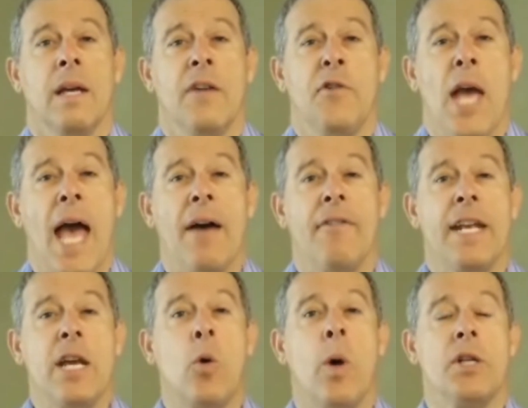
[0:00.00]
If you have
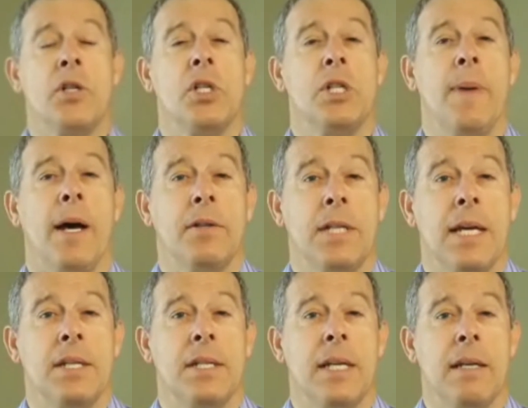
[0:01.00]
any questions about
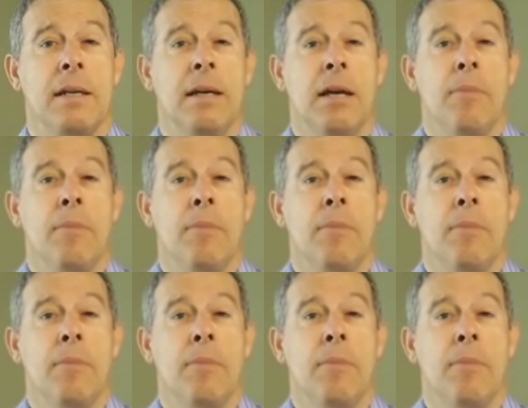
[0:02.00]
testing,